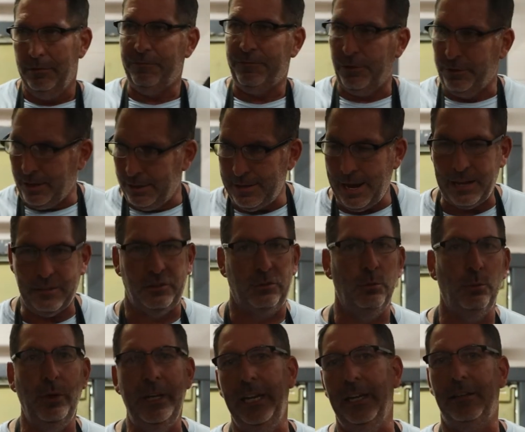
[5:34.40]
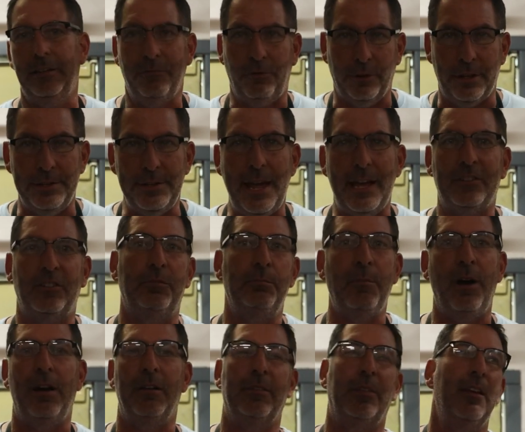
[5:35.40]
for the next week, for the next
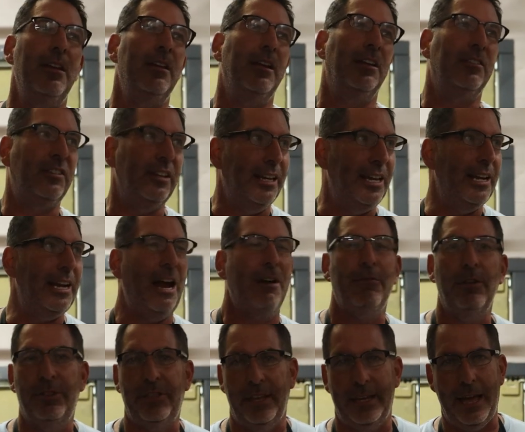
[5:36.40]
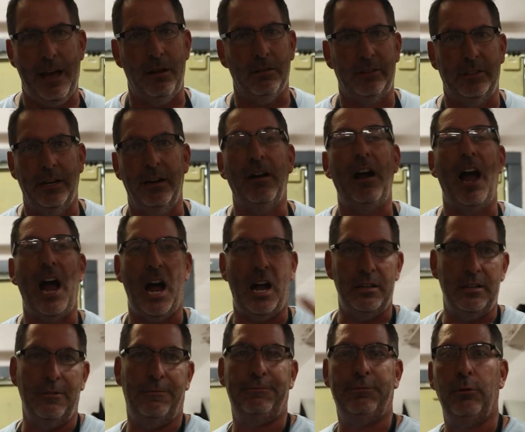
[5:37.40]
month, is to get everything out there
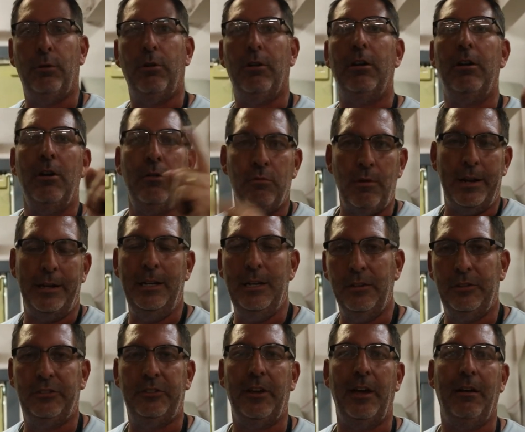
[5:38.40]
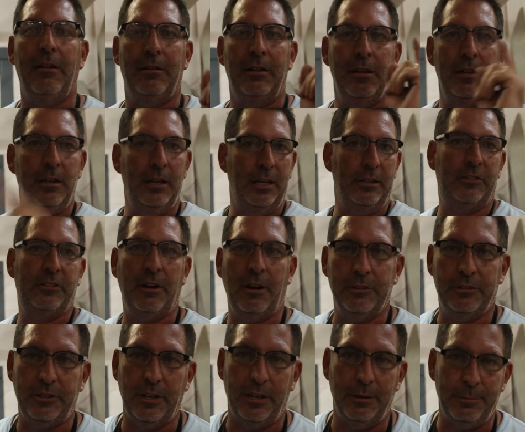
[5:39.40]
on the floor, ready to sell, and
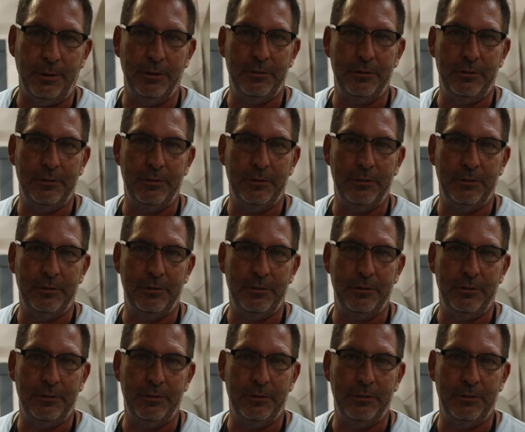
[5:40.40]
start selling